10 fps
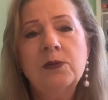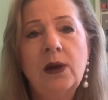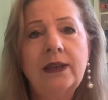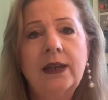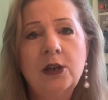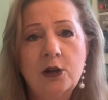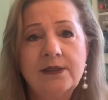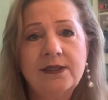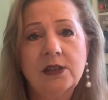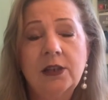1, it
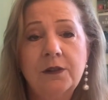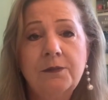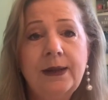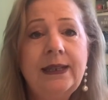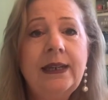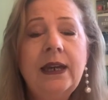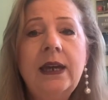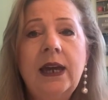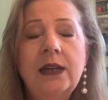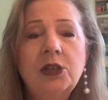costs a lot of money,
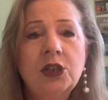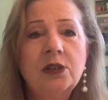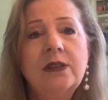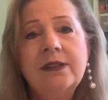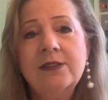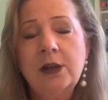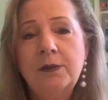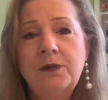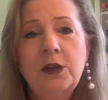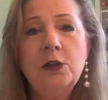and 2, this time
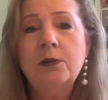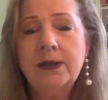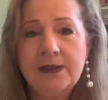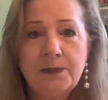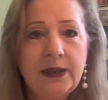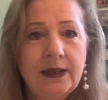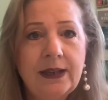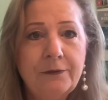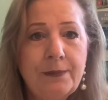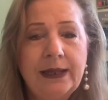of year you're already spending
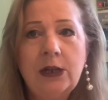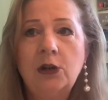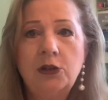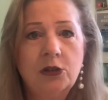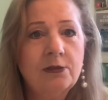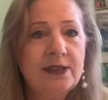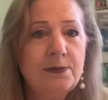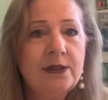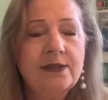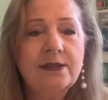enough money on your
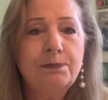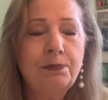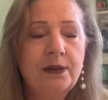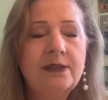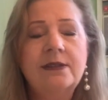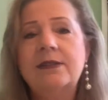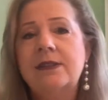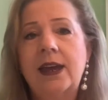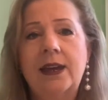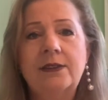Christmas presents
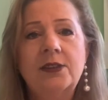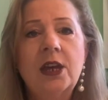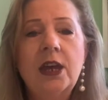and